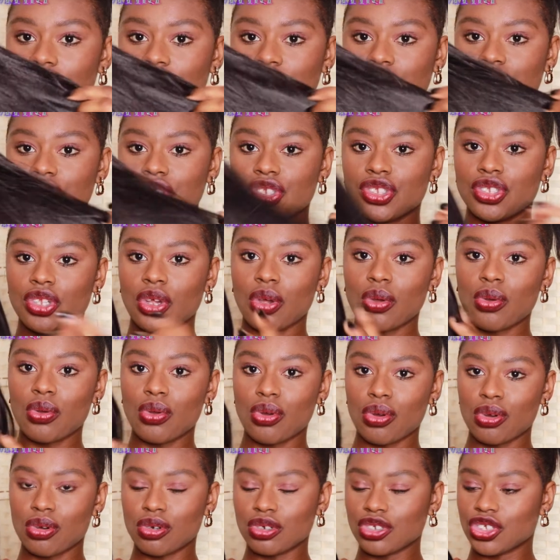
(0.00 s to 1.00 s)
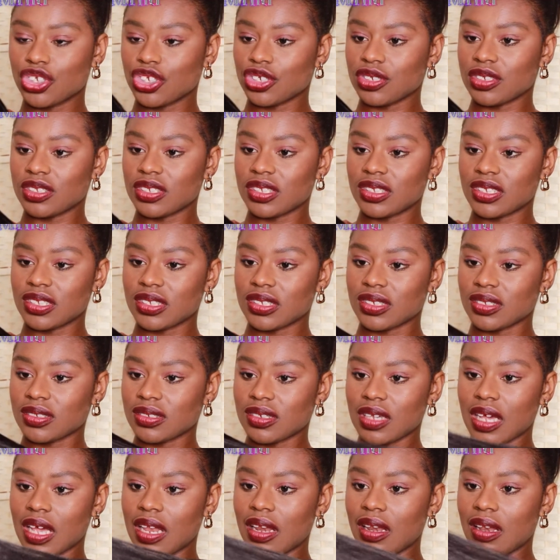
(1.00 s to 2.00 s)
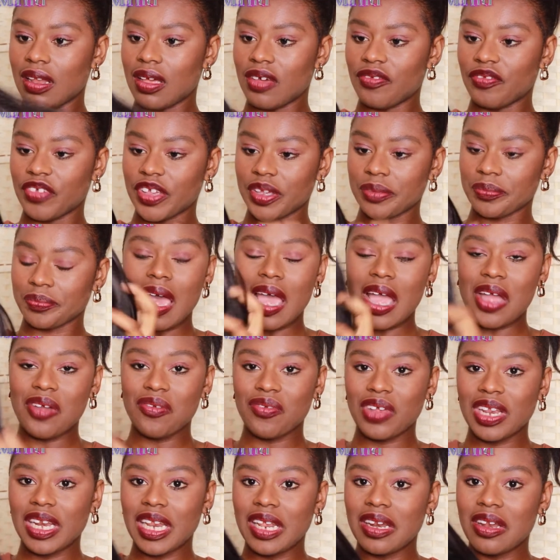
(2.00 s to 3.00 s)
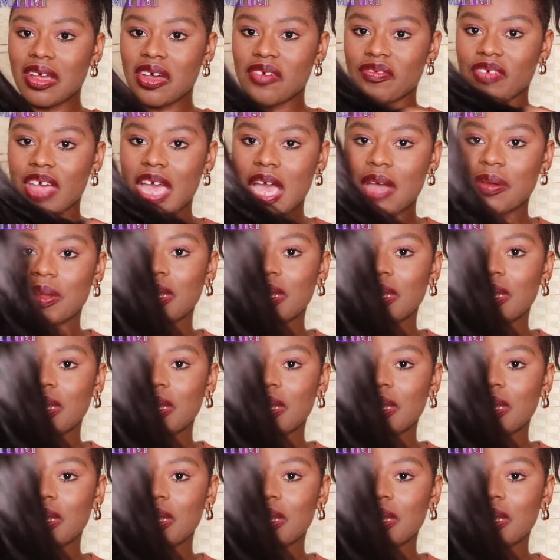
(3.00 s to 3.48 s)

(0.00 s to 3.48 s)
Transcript: is so gorgeous. I love it. I really love how